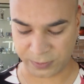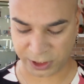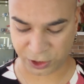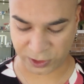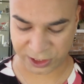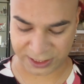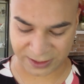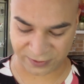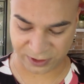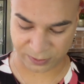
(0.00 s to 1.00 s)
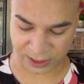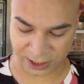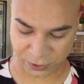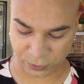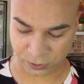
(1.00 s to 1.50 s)
I do actually have some
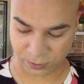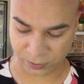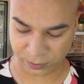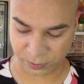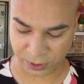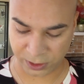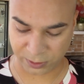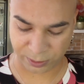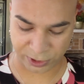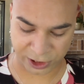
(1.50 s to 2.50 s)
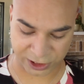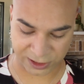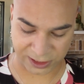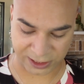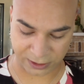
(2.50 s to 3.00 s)
actual brush
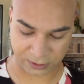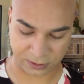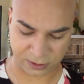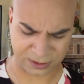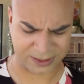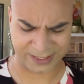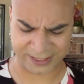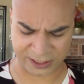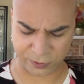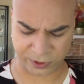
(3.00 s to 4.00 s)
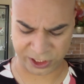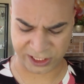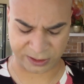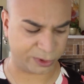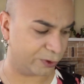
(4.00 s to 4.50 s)
cleaning, I guess they call it
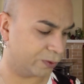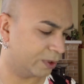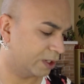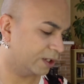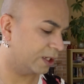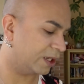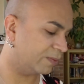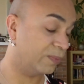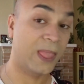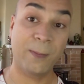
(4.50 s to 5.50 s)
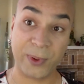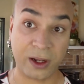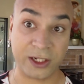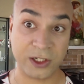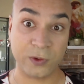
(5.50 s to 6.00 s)
shampoo, but
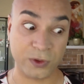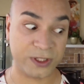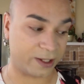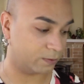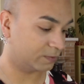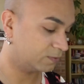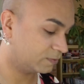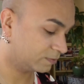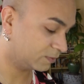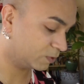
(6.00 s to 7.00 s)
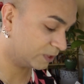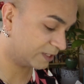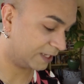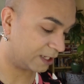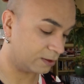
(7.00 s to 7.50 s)
I don't use it.
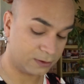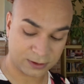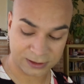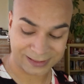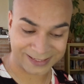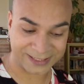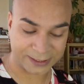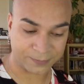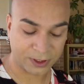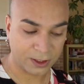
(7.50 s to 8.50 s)
Once again, lazy.